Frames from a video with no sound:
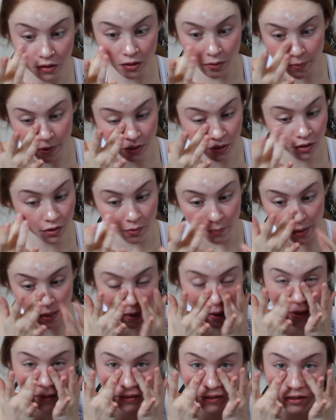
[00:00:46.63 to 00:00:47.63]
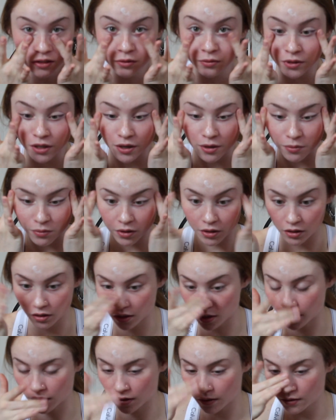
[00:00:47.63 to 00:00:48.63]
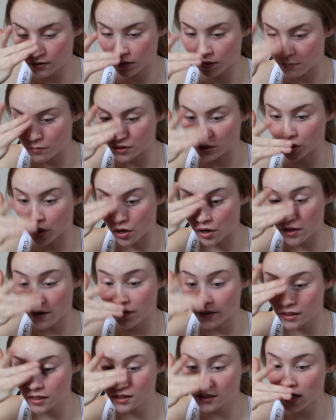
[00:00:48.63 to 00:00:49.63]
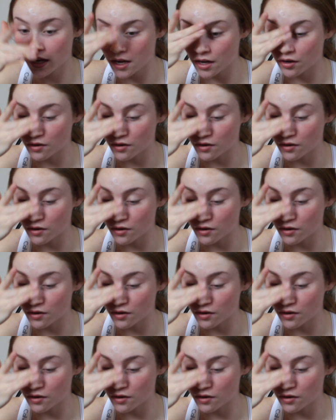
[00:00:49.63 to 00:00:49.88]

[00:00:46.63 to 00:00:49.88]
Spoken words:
Especially under my eyes, that's where I want like the majority of it to stay,